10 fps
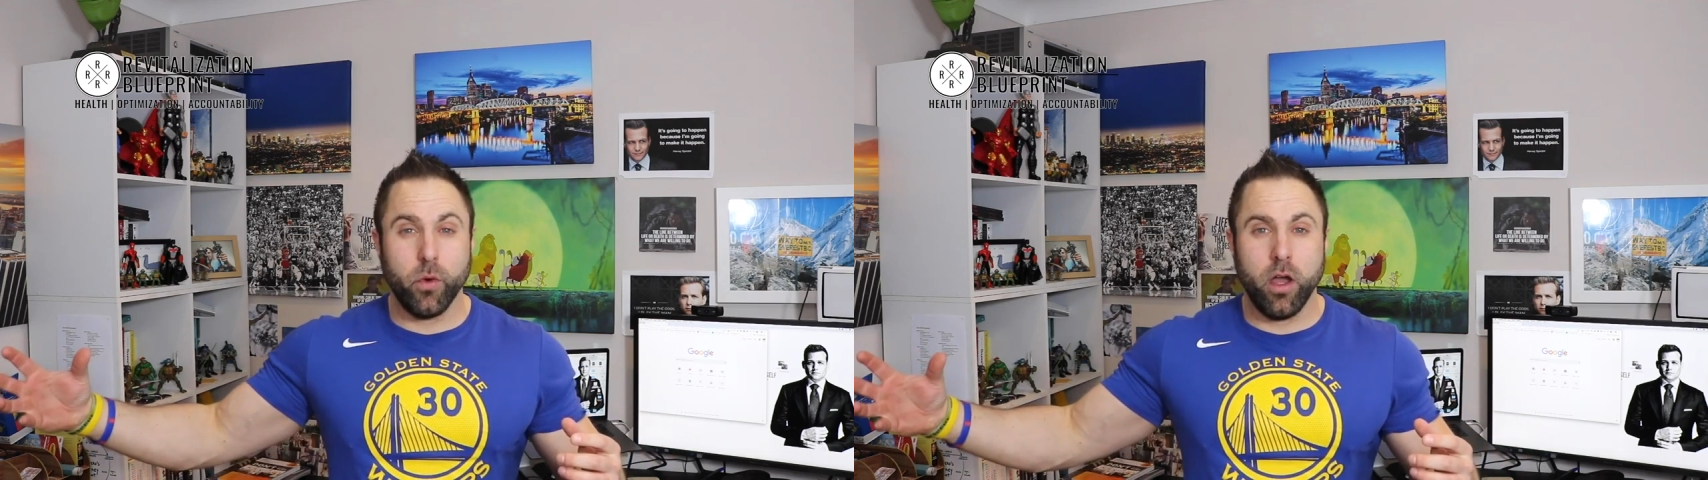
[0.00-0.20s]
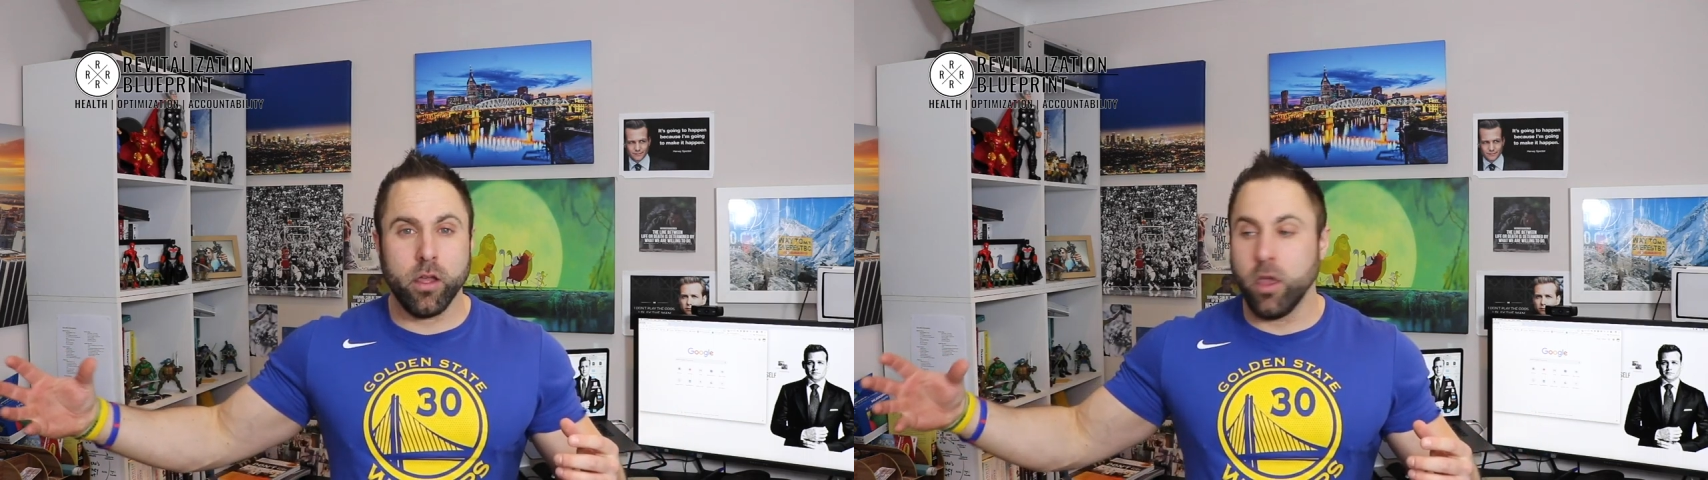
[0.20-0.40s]

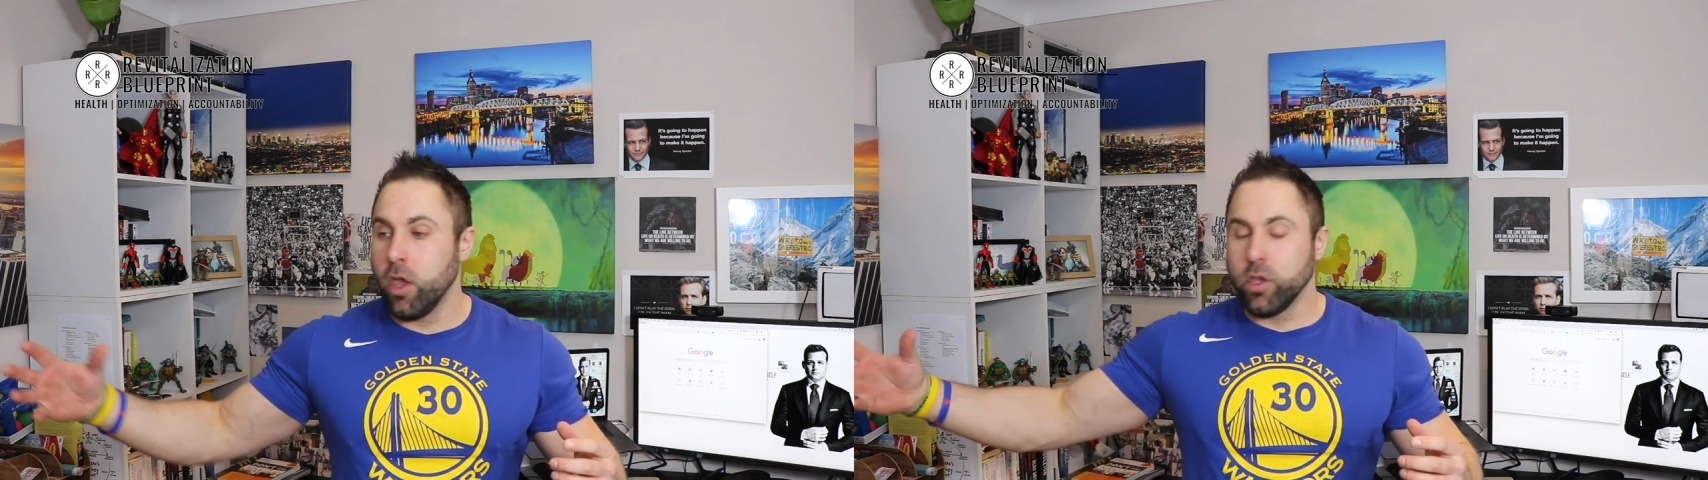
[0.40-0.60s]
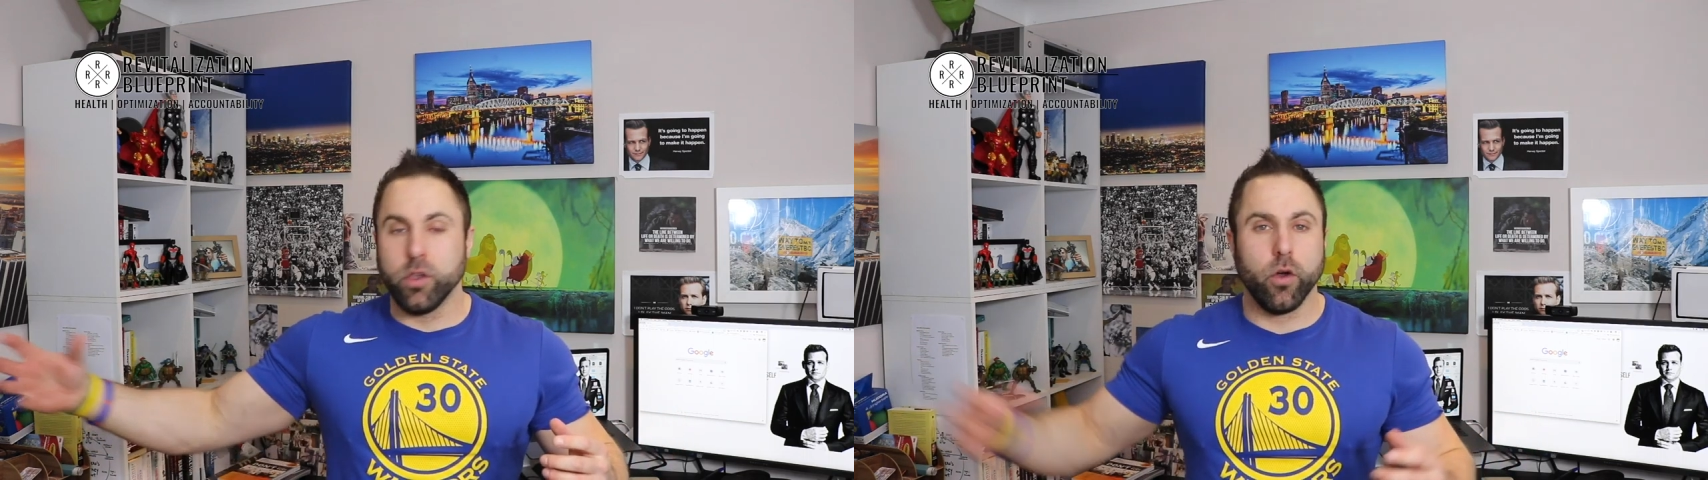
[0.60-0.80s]
work,
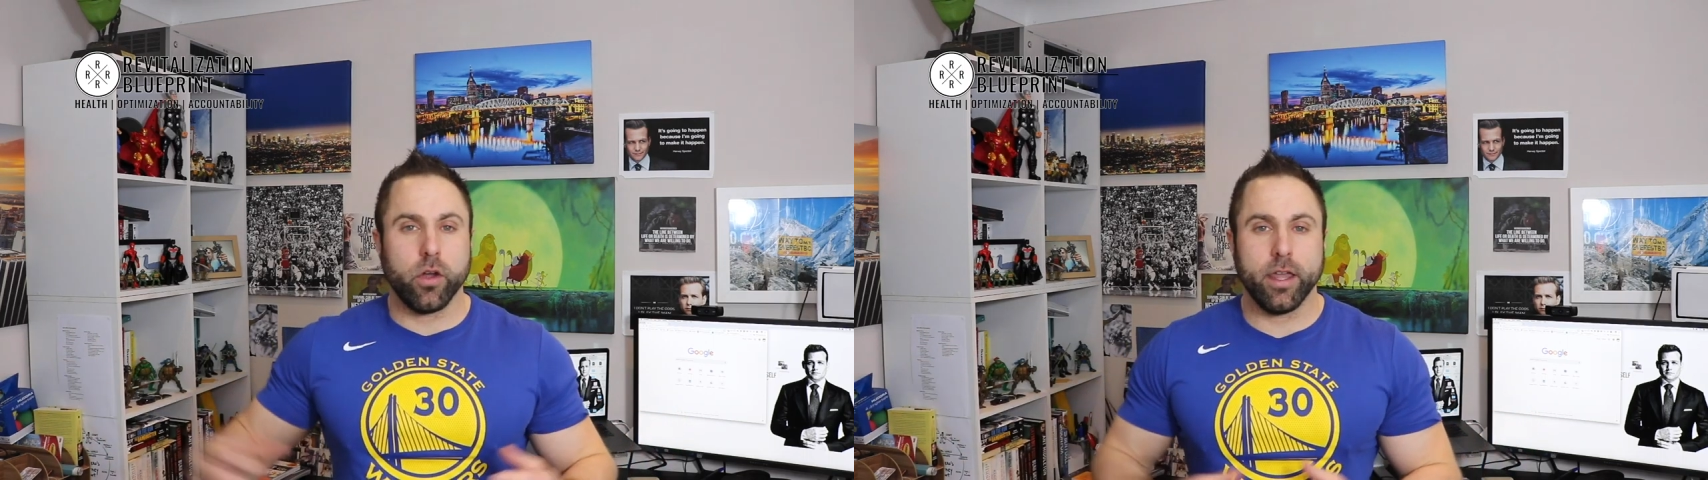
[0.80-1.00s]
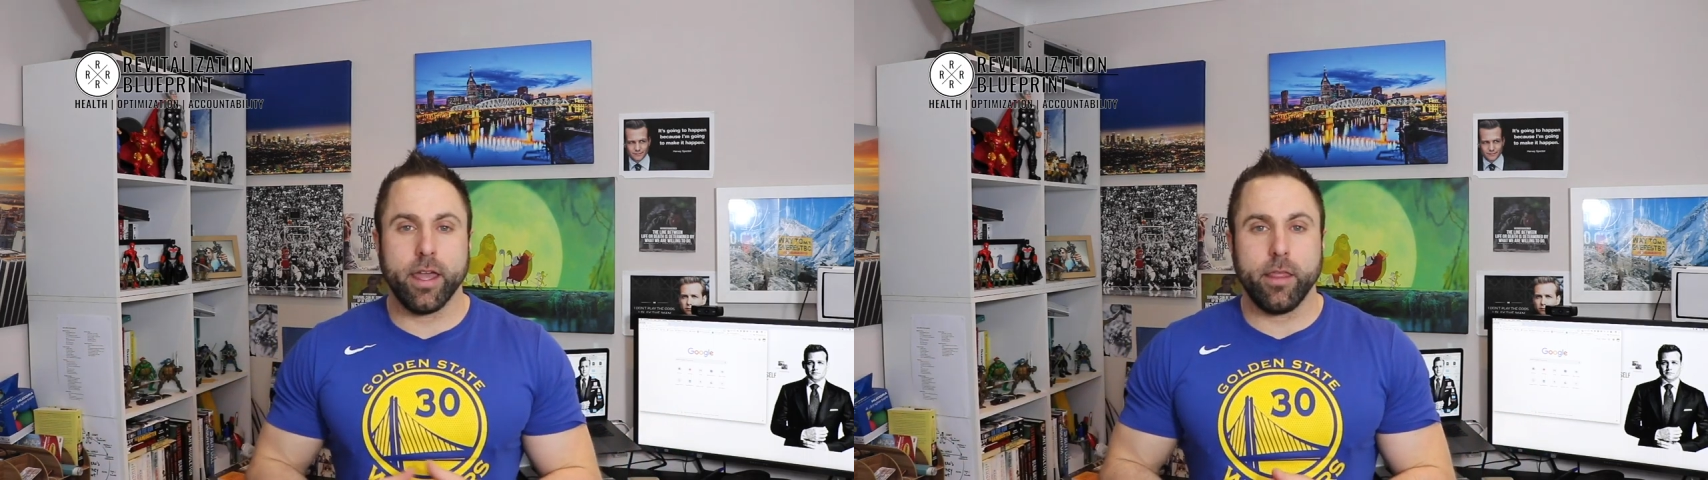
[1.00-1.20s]
you're not
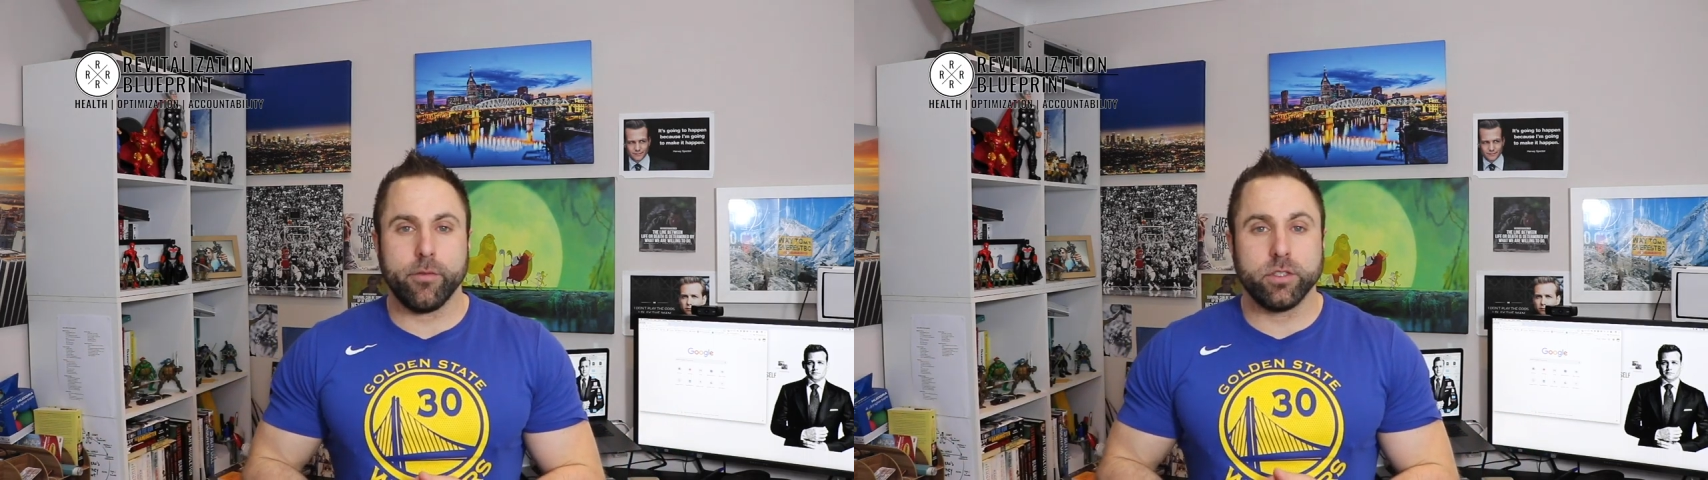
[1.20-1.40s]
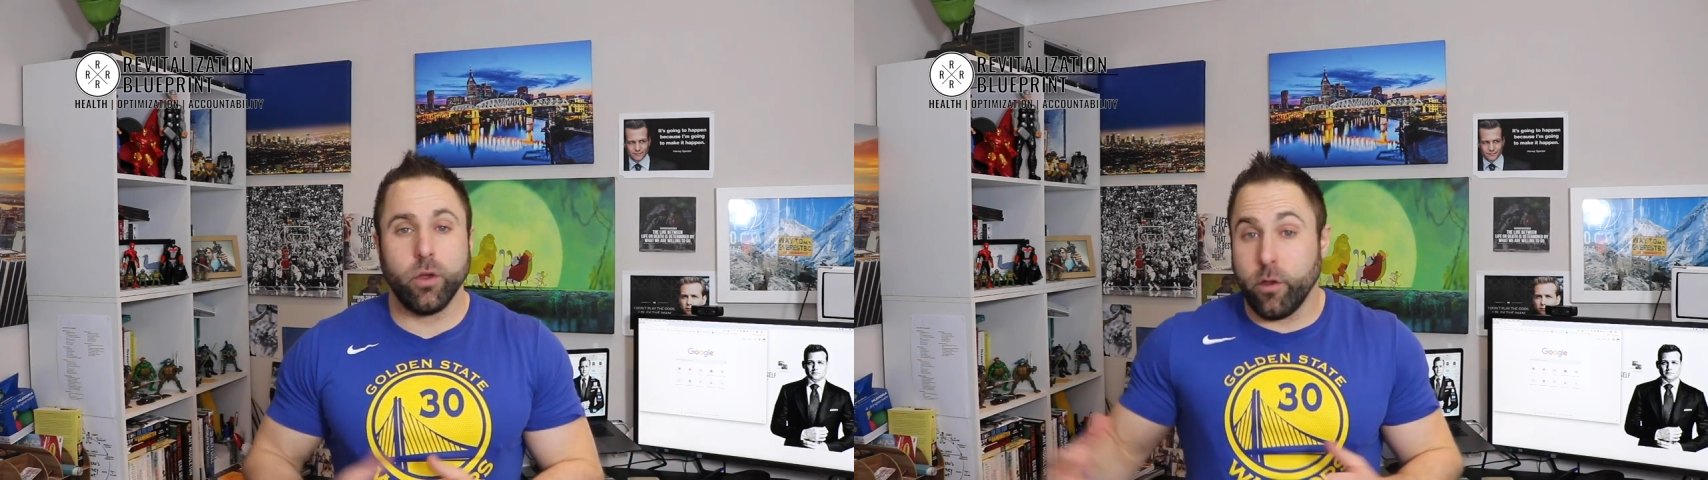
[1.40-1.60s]
going to get that
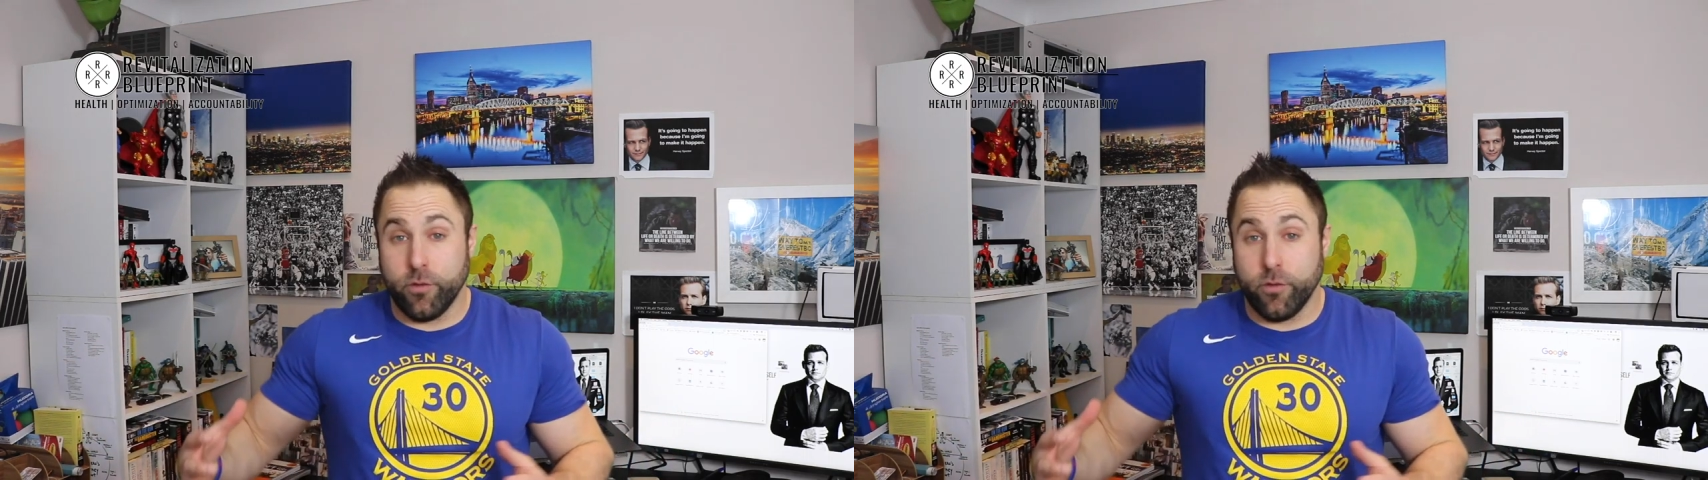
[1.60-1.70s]
result.